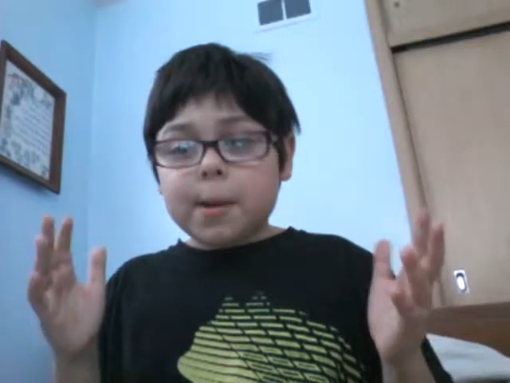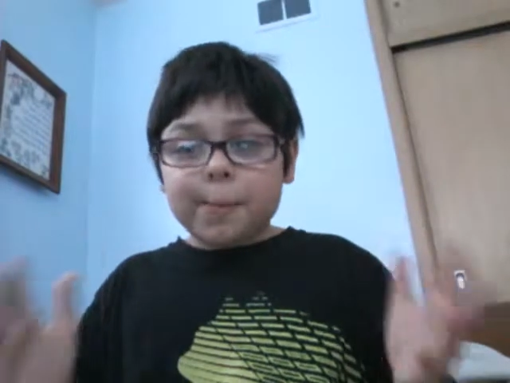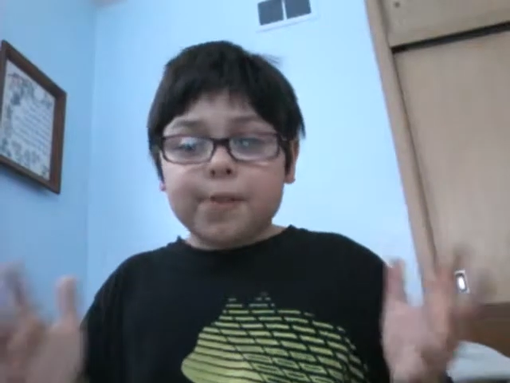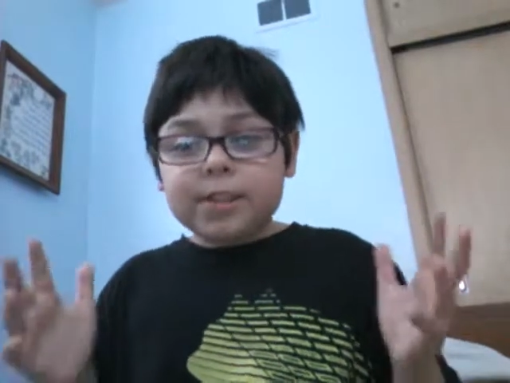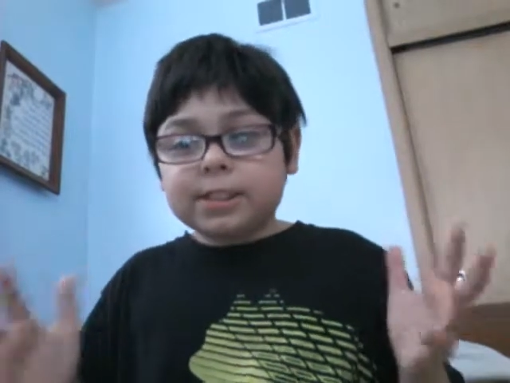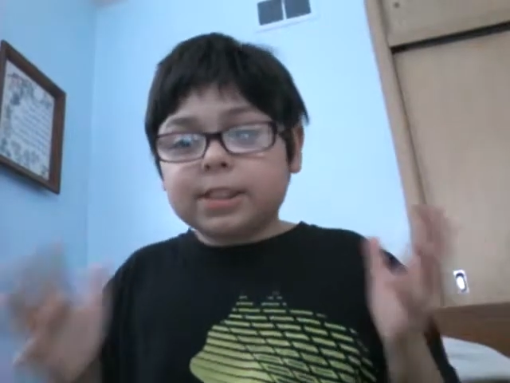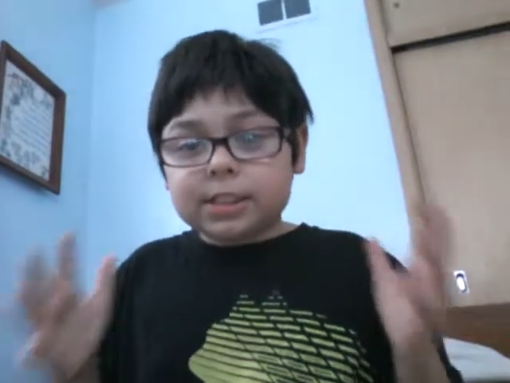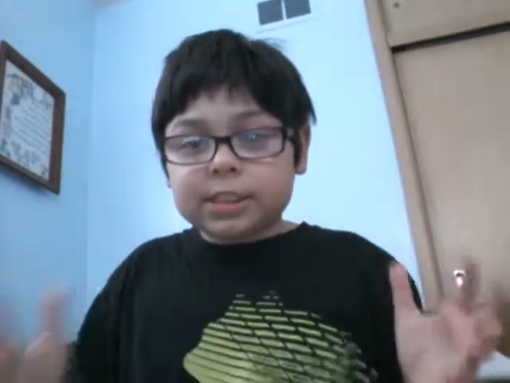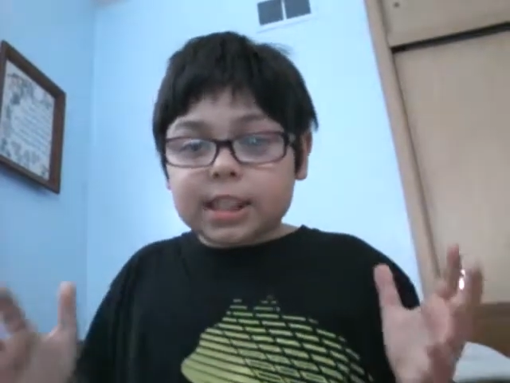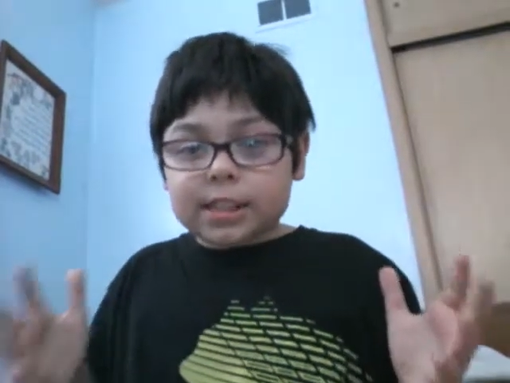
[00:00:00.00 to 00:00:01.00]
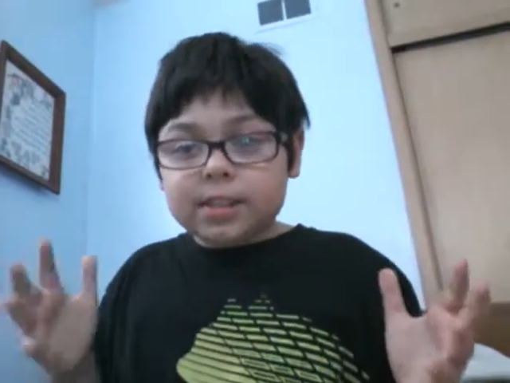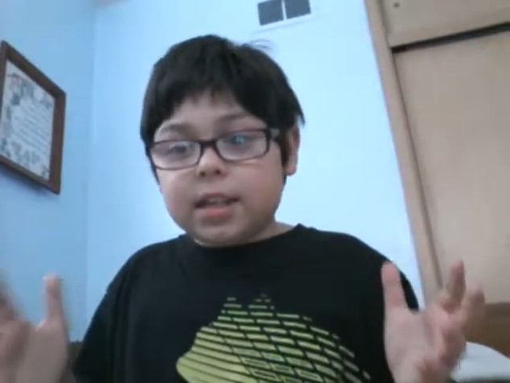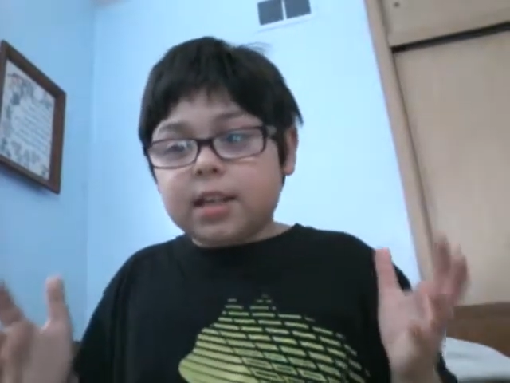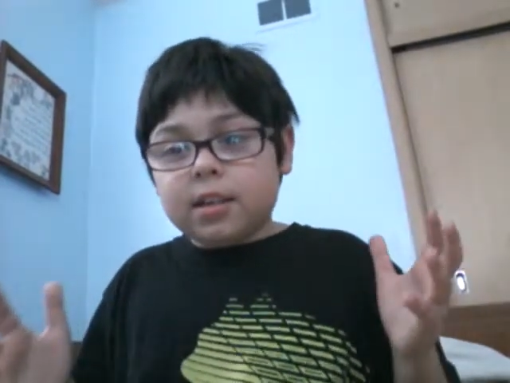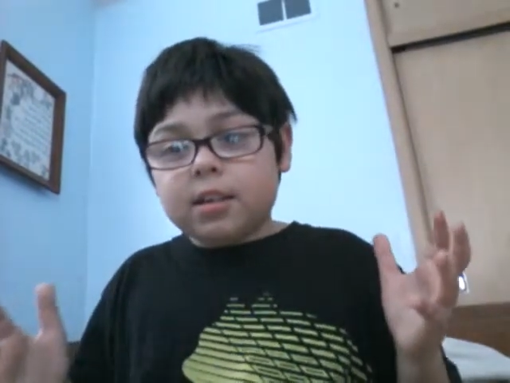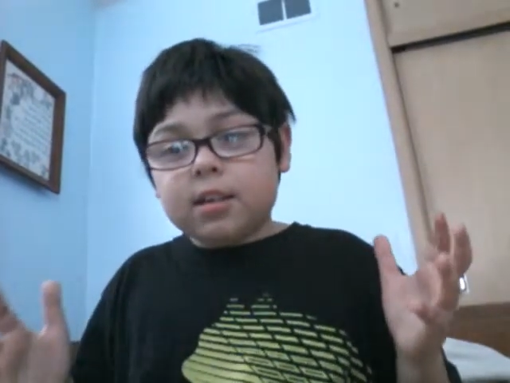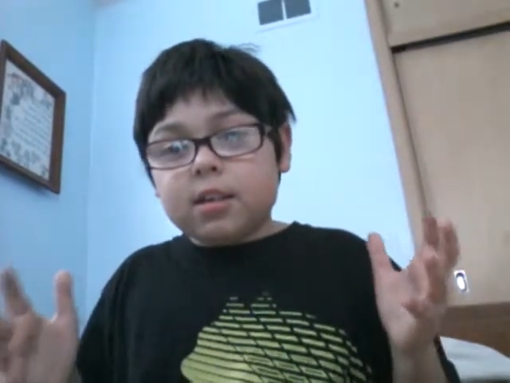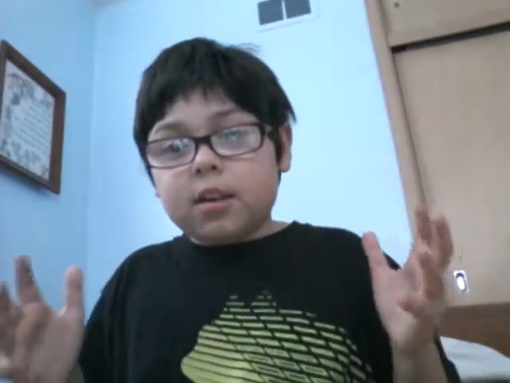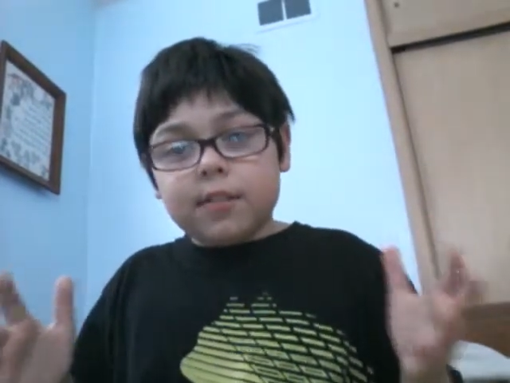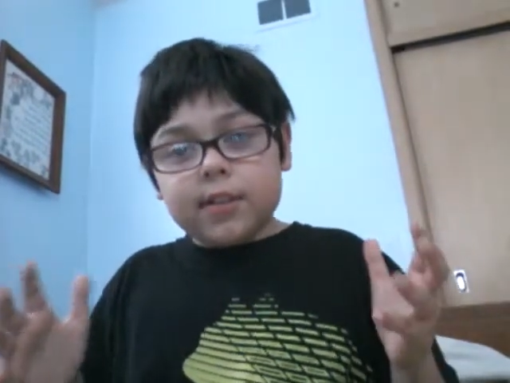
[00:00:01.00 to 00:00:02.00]
but this is the second day
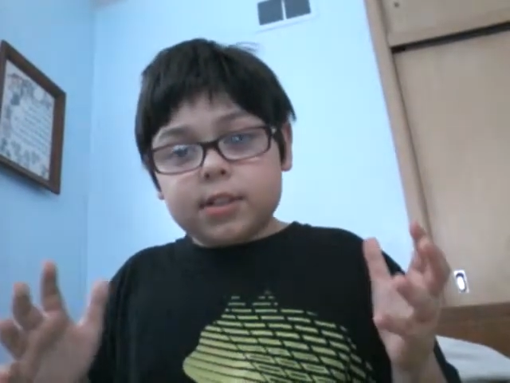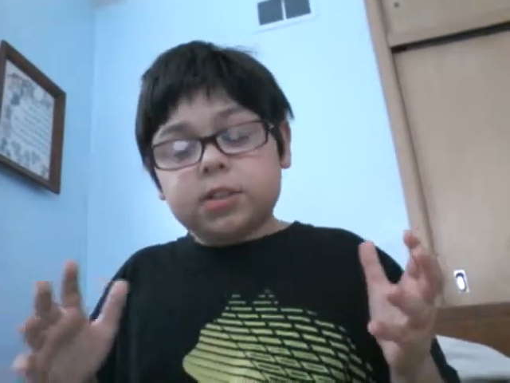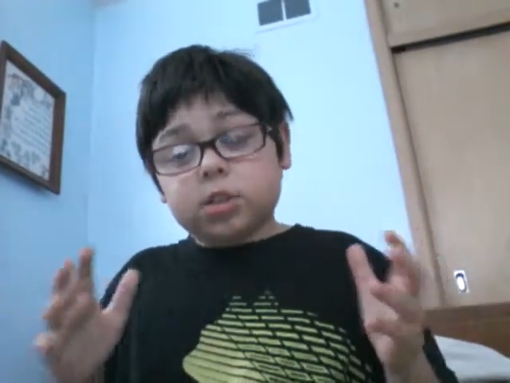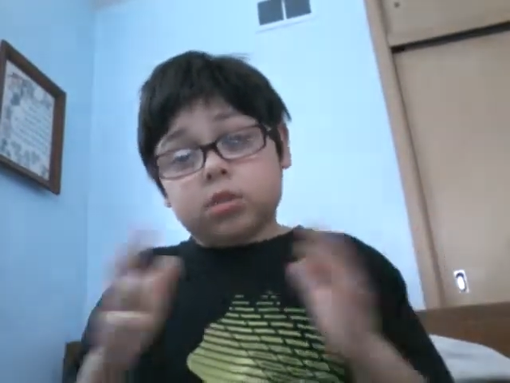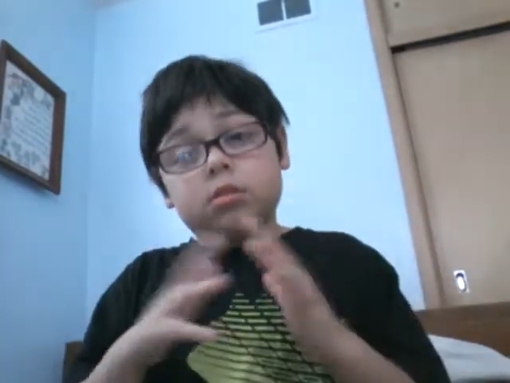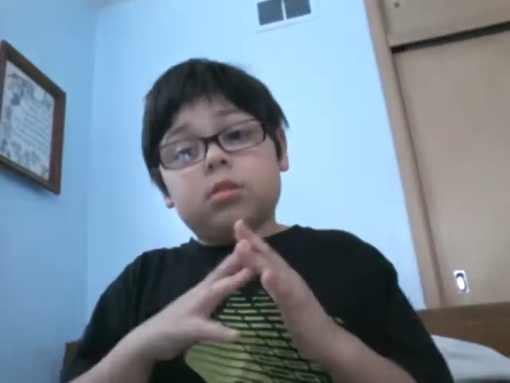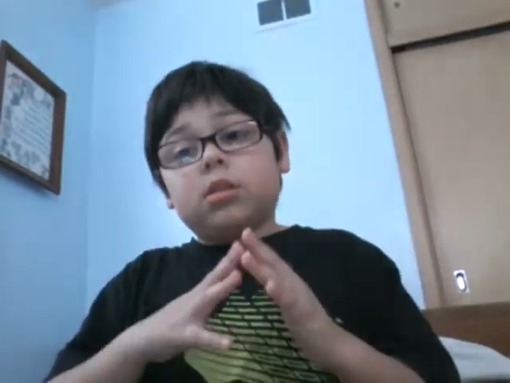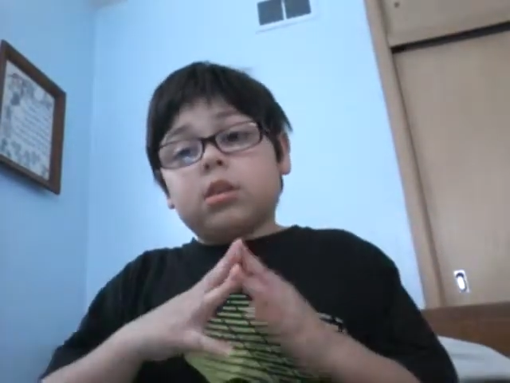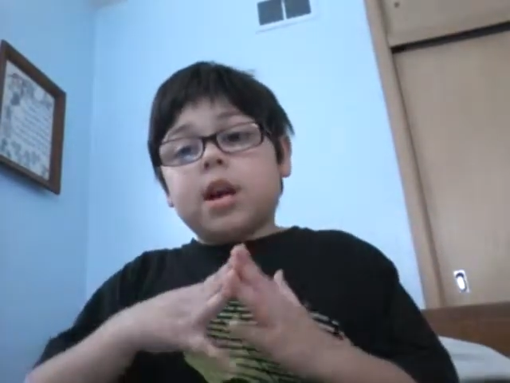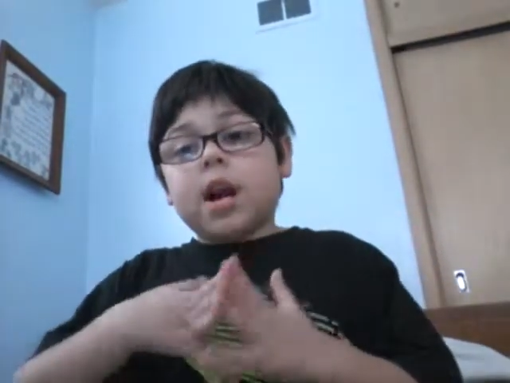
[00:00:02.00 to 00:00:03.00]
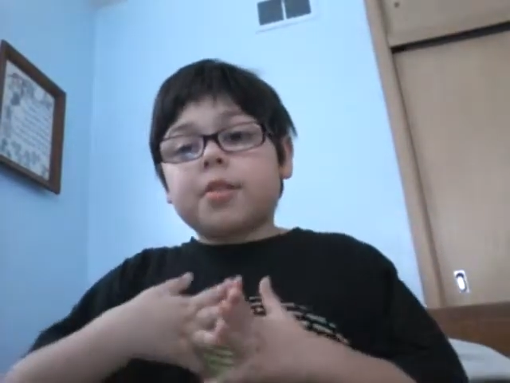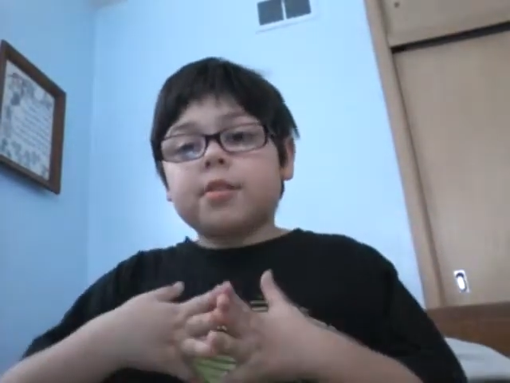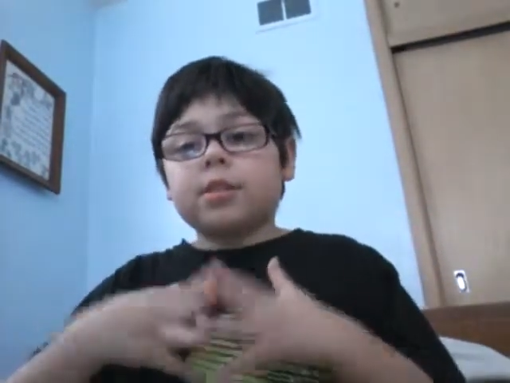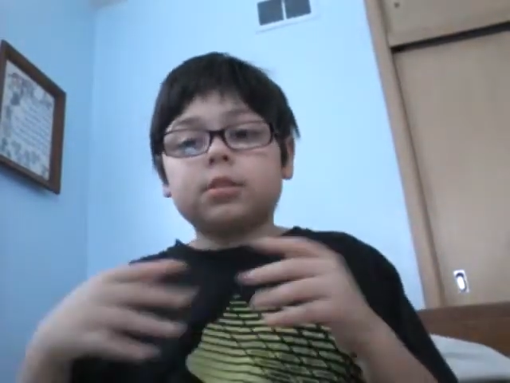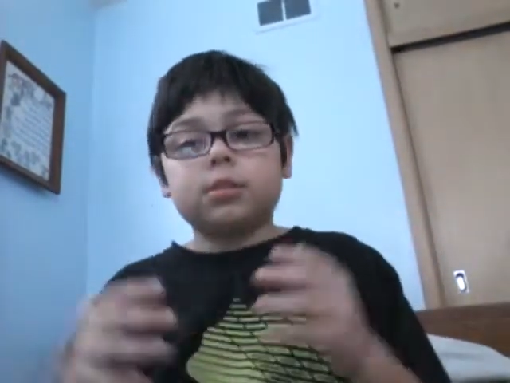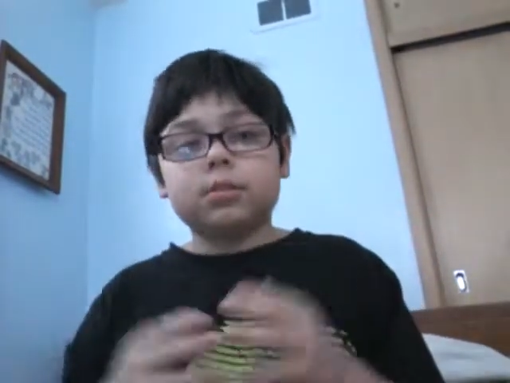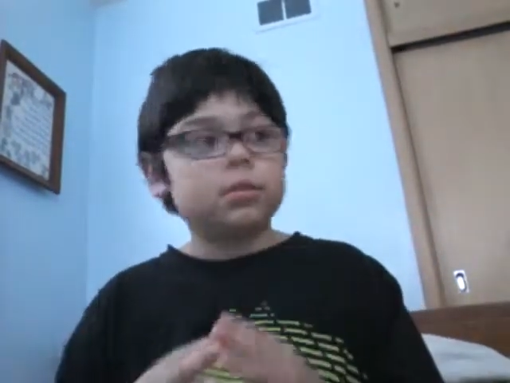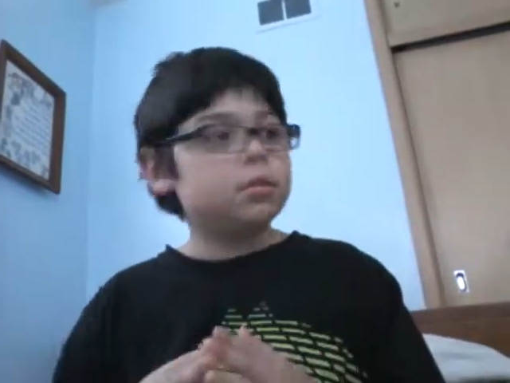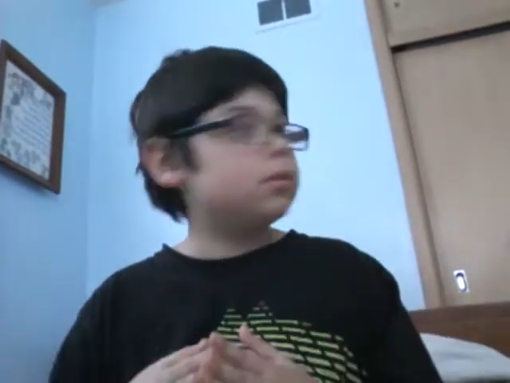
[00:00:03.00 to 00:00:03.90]
of it. So after this,